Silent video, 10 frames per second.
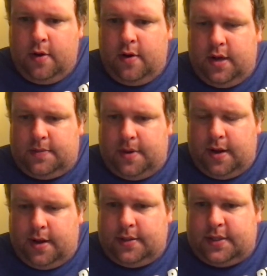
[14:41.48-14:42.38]
who has
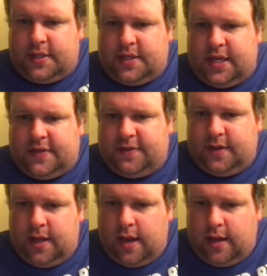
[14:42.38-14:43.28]
been
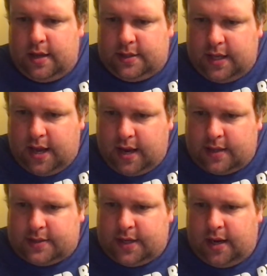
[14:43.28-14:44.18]
unsuccessfully seeking
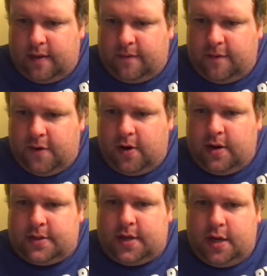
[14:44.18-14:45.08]
asylum for
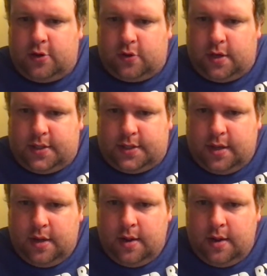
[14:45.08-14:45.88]
various countries